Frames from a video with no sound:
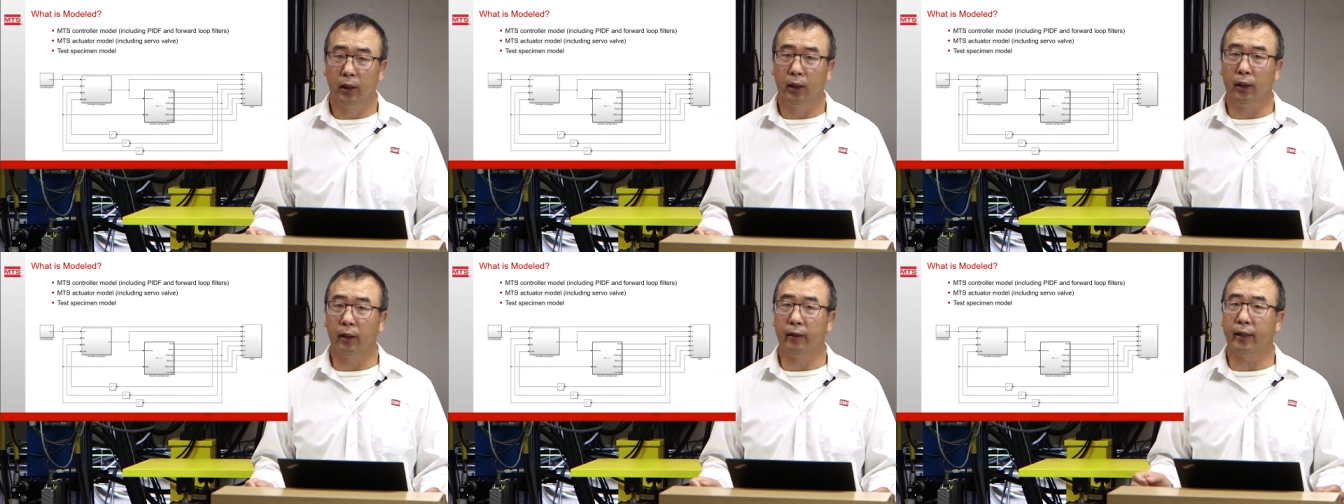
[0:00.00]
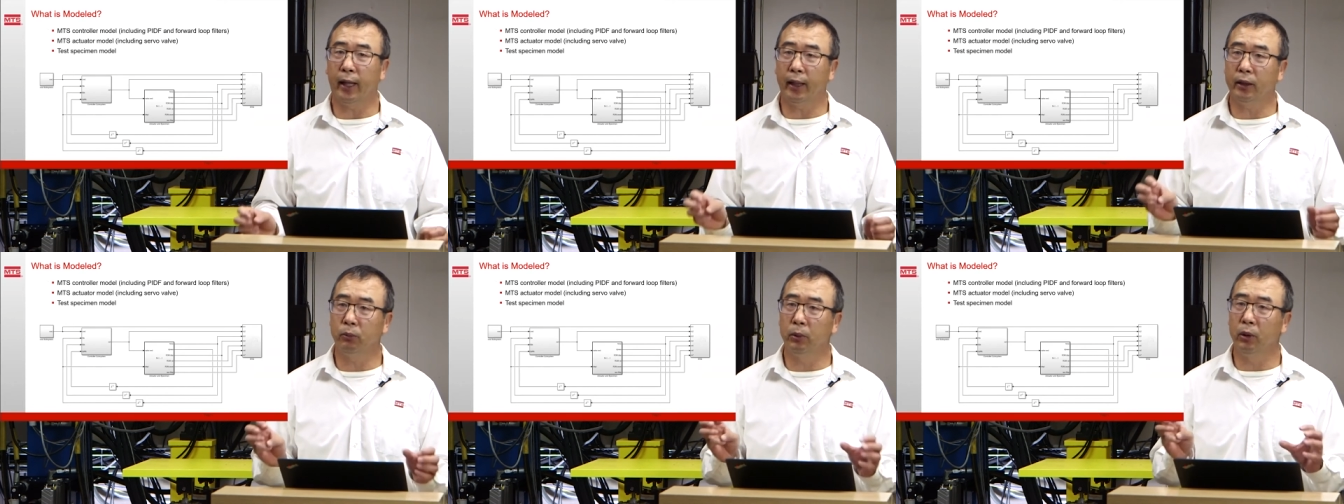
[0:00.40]
Uh,
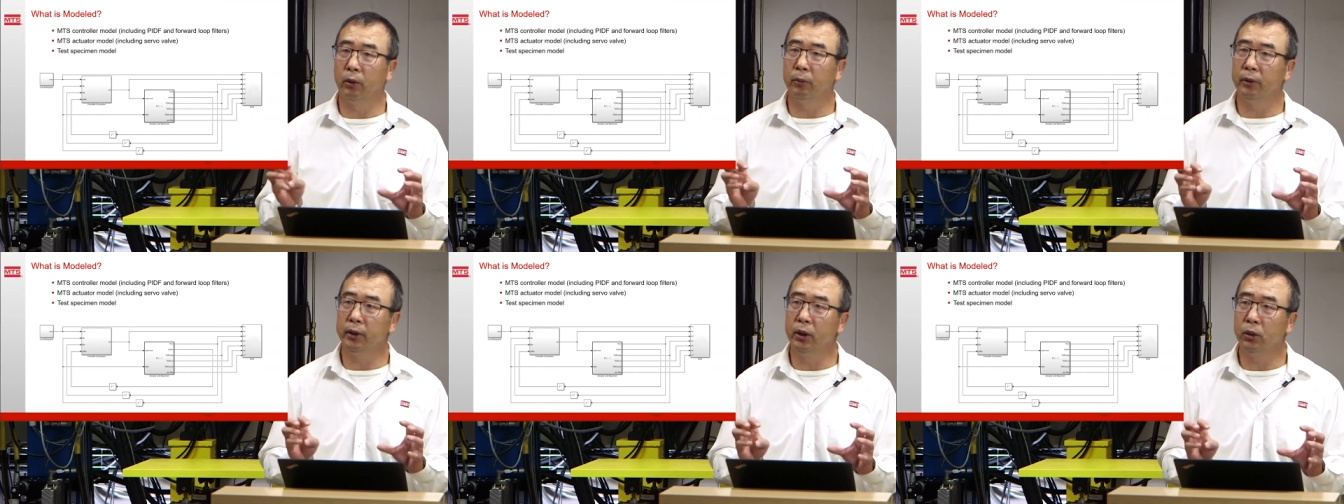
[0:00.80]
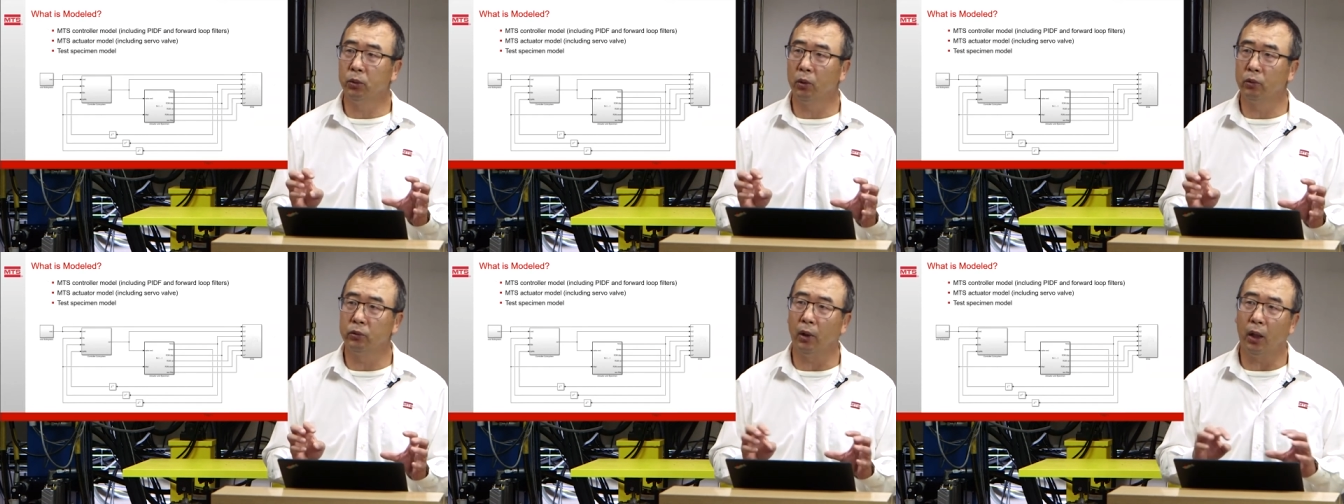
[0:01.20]
that will
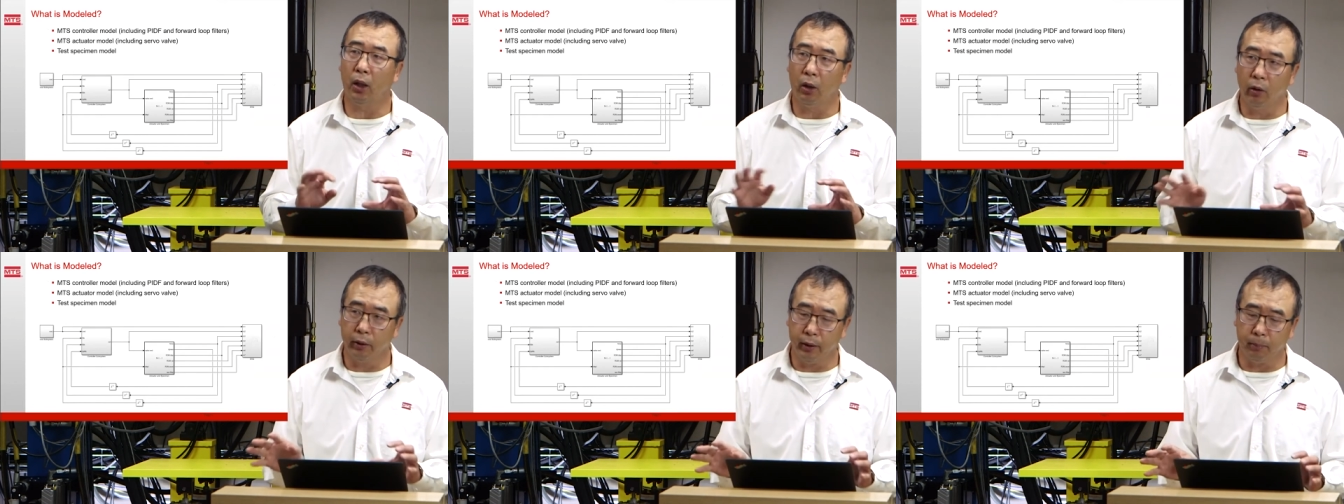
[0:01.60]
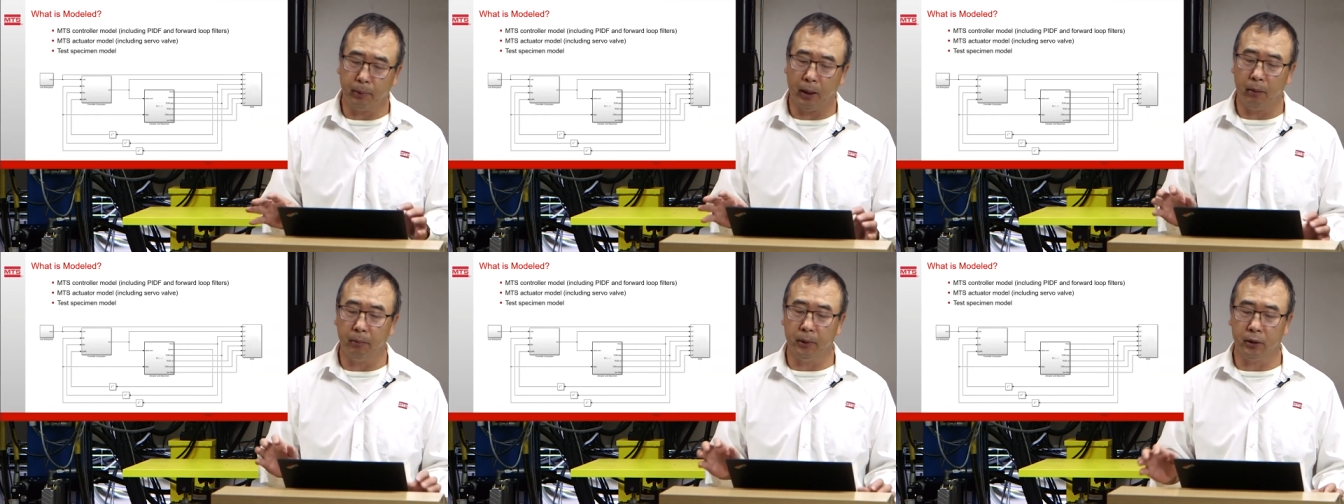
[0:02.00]
include all the
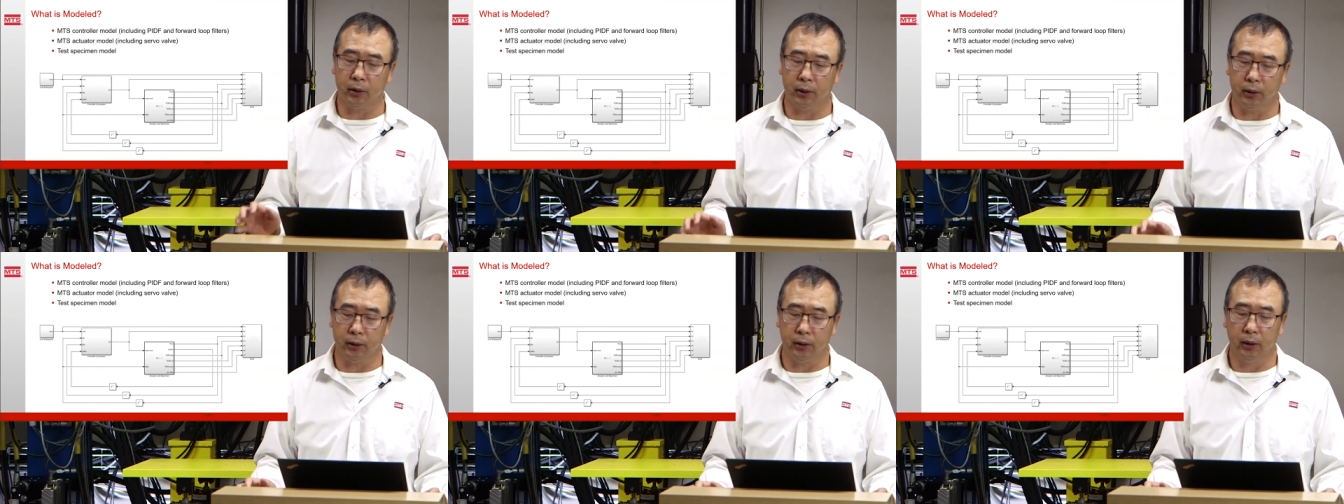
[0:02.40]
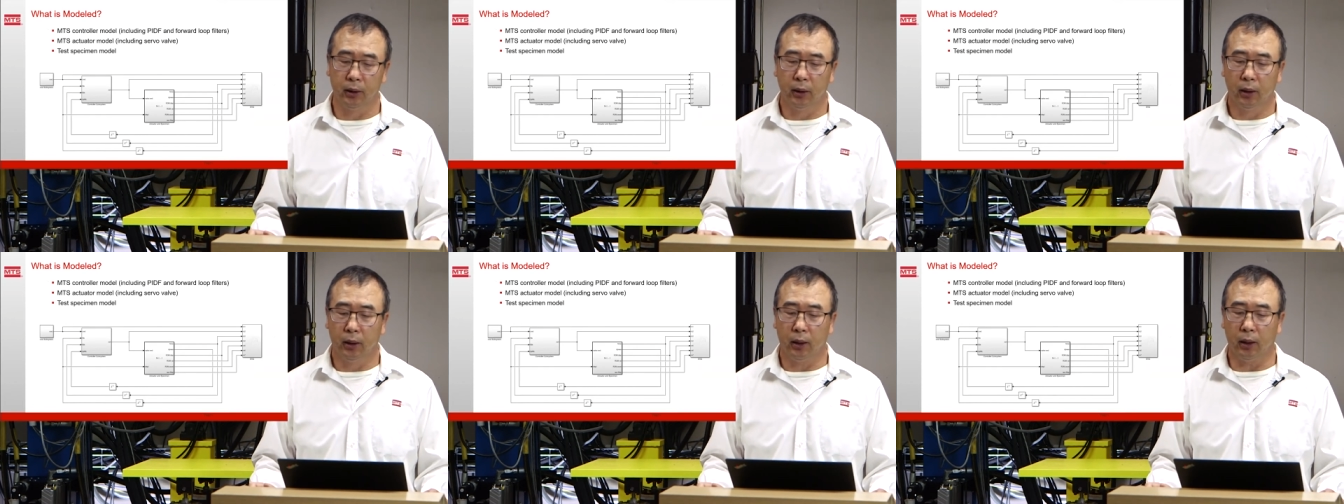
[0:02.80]
parameters
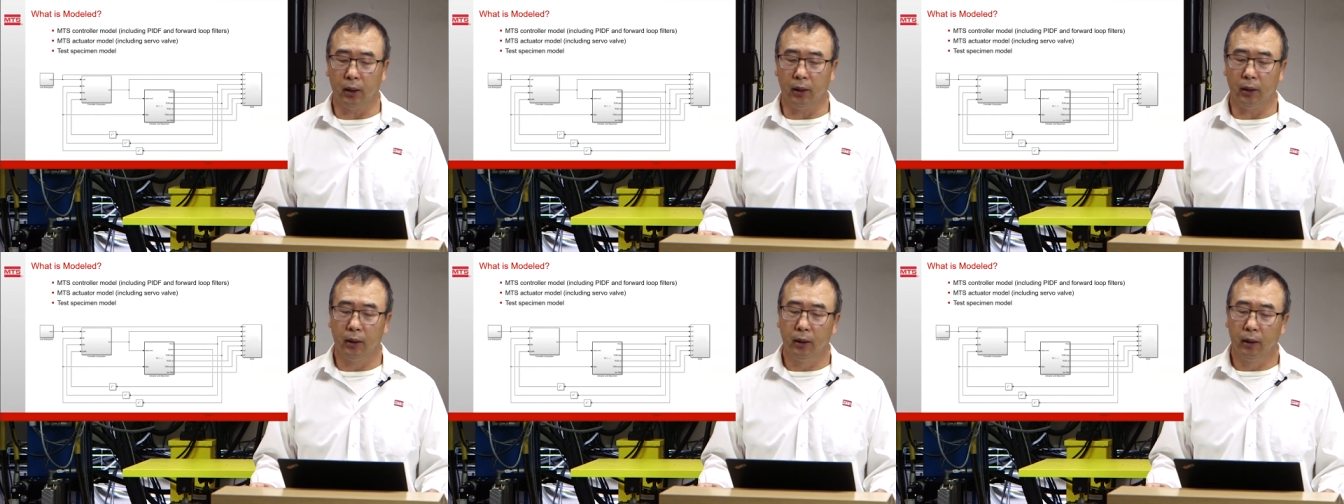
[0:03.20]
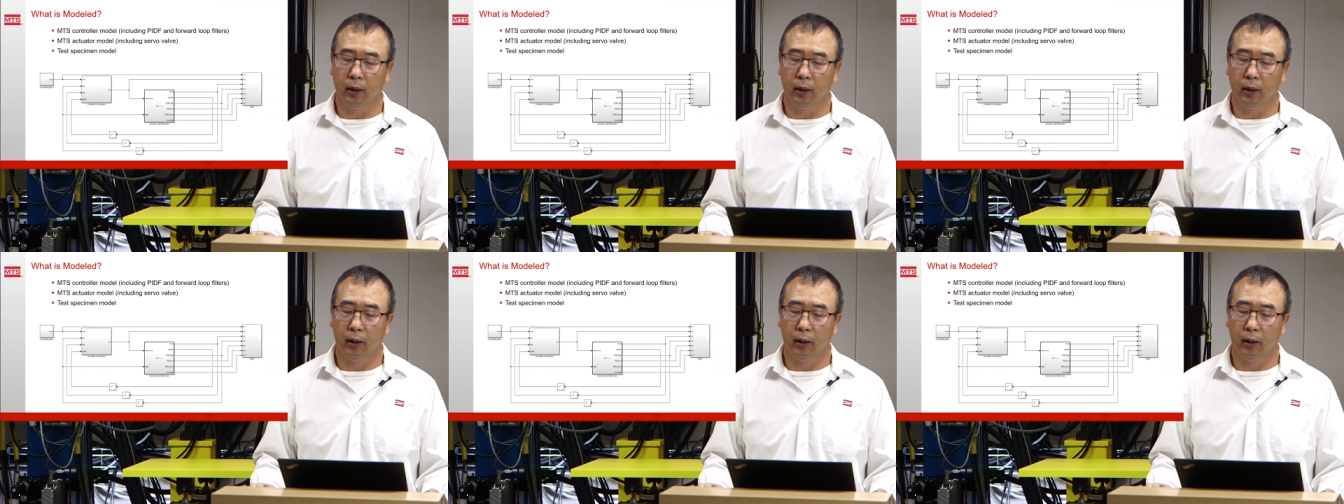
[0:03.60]
uh,